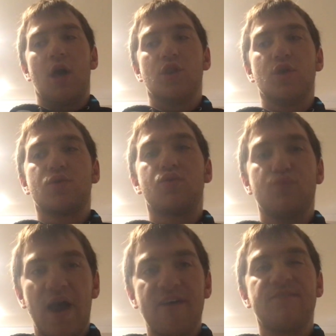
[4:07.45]
the
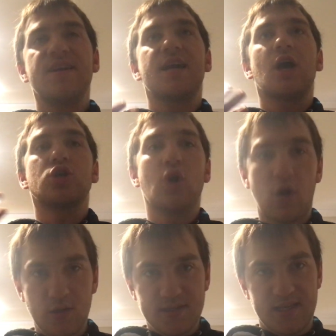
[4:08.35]
graphic
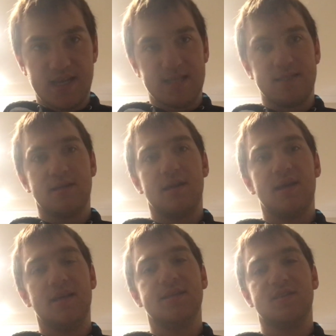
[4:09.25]
content
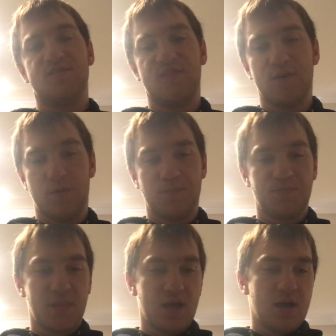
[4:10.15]
in this film.
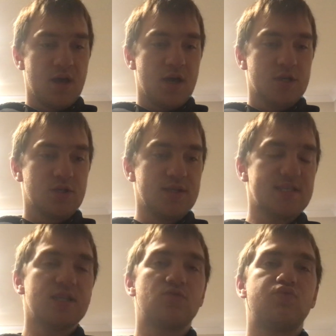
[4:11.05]
So
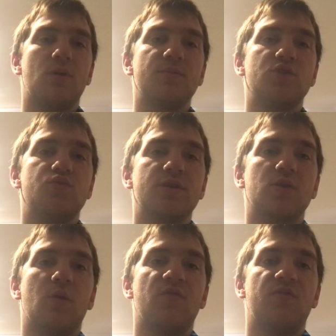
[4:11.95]
this is from the director
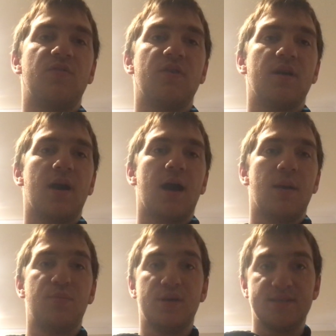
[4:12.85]

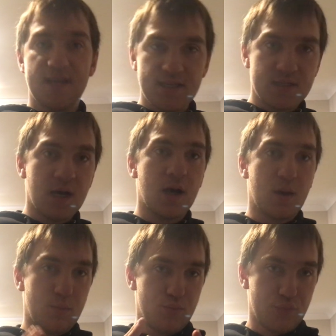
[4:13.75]
of Possessor,
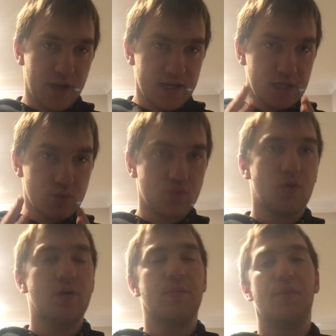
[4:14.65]
Brandon
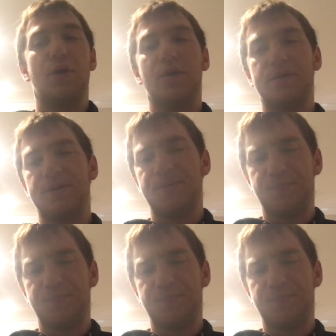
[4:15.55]
Cronenberg.